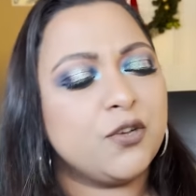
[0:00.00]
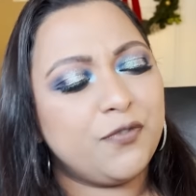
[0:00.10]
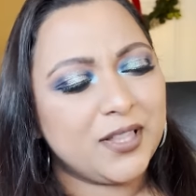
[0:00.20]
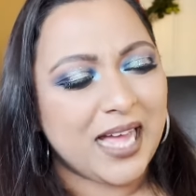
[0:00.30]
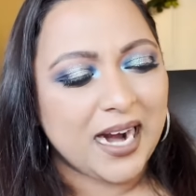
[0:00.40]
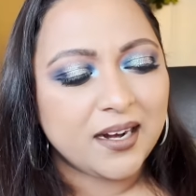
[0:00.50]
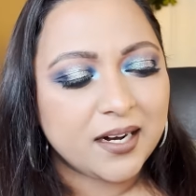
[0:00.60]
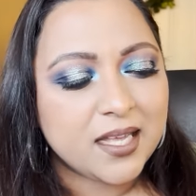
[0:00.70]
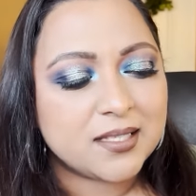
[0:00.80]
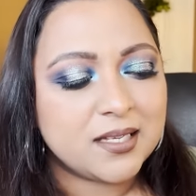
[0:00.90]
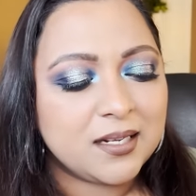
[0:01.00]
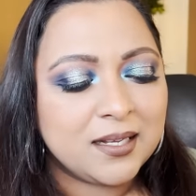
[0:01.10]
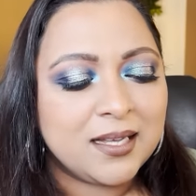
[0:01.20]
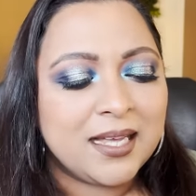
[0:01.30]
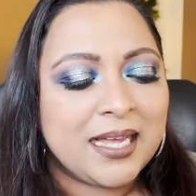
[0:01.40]
for that reason,
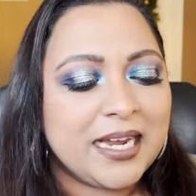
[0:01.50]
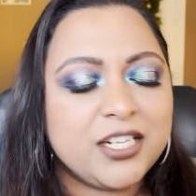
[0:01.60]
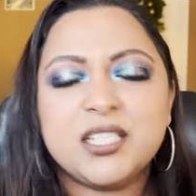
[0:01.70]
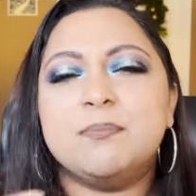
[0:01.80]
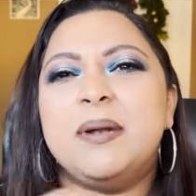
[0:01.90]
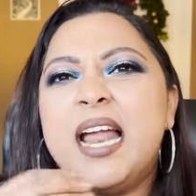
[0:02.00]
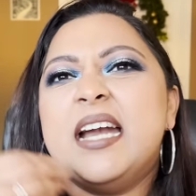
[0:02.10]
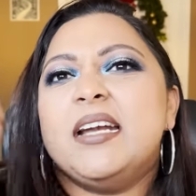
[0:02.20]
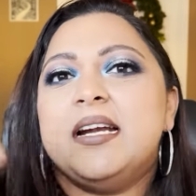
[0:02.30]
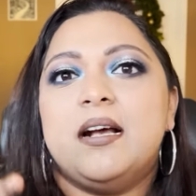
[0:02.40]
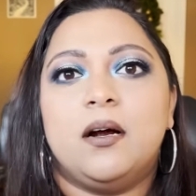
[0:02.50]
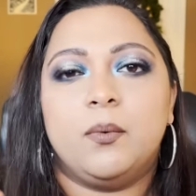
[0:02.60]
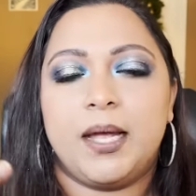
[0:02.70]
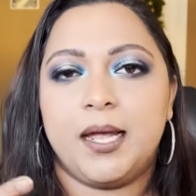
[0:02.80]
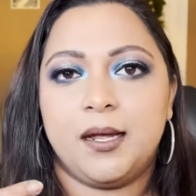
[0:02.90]
it just blended
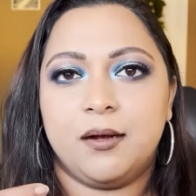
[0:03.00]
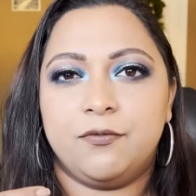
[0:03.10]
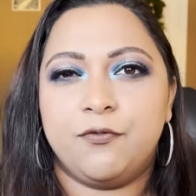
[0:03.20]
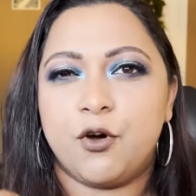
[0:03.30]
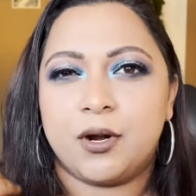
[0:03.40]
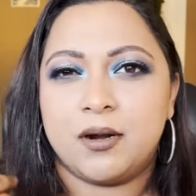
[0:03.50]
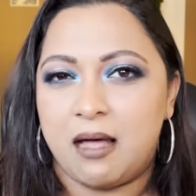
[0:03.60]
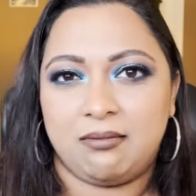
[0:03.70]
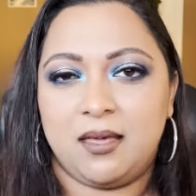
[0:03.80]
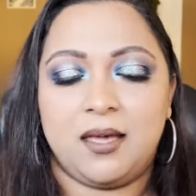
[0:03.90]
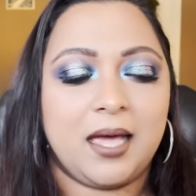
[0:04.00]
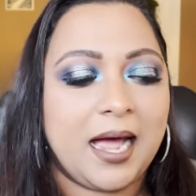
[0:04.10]
away for nothing.